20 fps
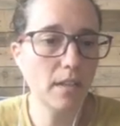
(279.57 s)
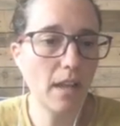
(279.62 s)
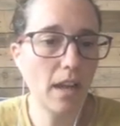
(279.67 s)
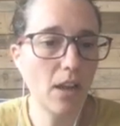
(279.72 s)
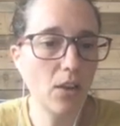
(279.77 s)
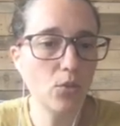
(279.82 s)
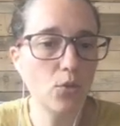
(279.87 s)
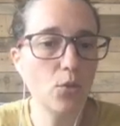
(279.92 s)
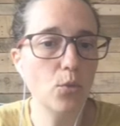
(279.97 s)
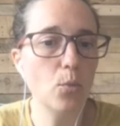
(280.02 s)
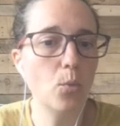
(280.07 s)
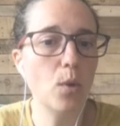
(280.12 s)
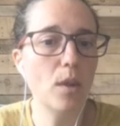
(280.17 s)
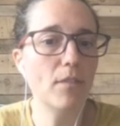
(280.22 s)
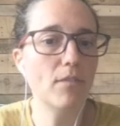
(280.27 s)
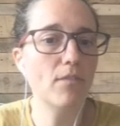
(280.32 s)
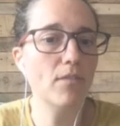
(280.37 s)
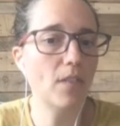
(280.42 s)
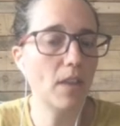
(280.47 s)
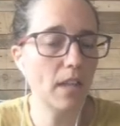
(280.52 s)
how do
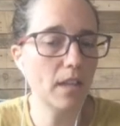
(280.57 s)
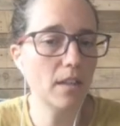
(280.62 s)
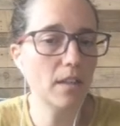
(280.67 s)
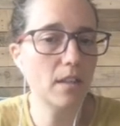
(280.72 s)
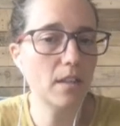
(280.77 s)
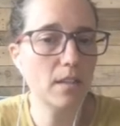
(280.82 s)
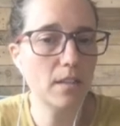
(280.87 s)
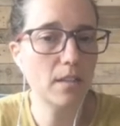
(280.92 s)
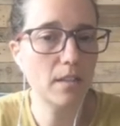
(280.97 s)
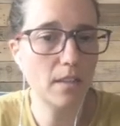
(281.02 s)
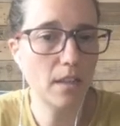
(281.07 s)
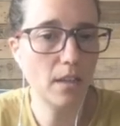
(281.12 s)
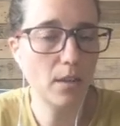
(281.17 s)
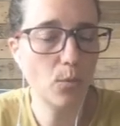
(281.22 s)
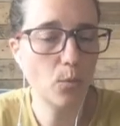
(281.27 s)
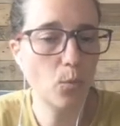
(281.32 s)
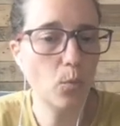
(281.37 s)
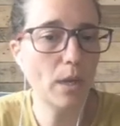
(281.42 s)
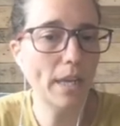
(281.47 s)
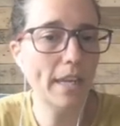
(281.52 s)
we feel that
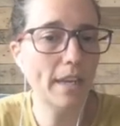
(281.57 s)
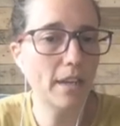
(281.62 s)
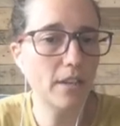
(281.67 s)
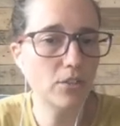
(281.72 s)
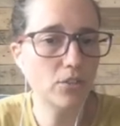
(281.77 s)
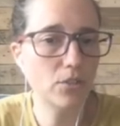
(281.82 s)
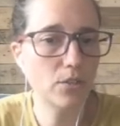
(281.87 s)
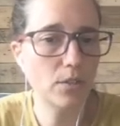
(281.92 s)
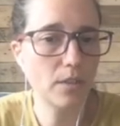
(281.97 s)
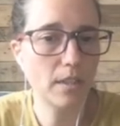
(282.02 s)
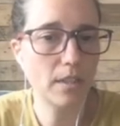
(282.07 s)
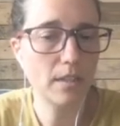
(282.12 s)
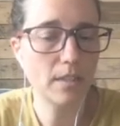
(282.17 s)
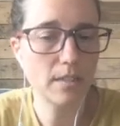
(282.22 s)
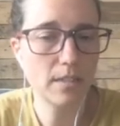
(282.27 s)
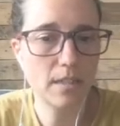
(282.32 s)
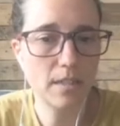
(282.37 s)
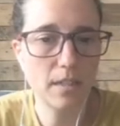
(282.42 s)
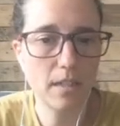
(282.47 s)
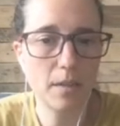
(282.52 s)
we are doing
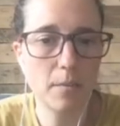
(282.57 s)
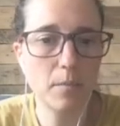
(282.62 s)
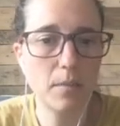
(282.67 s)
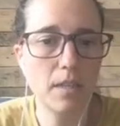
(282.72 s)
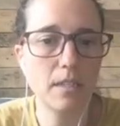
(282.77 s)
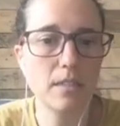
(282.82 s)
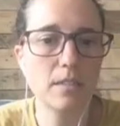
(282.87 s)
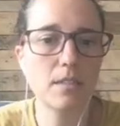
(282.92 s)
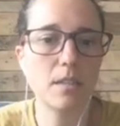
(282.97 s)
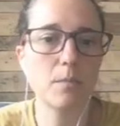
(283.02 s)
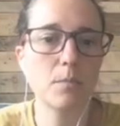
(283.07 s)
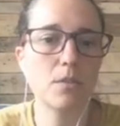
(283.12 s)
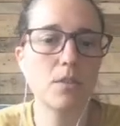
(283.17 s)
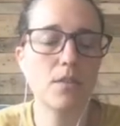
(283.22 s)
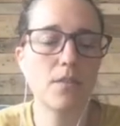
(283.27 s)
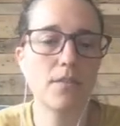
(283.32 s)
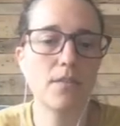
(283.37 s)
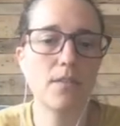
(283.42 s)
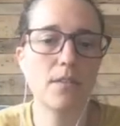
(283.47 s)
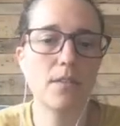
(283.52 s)
as a team in terms of